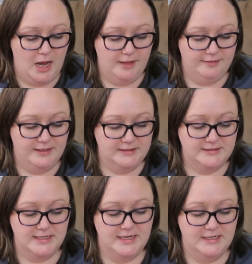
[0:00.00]
Uh,
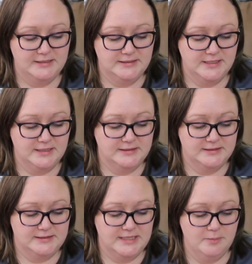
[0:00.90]
this is
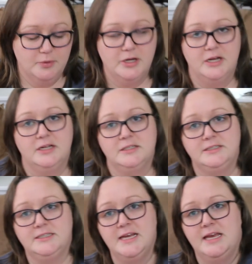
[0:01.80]
Zebra
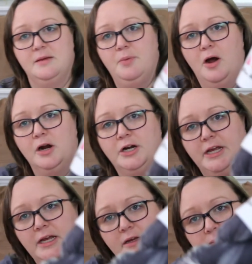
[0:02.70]
Tea
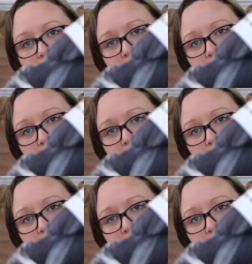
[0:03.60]
Party.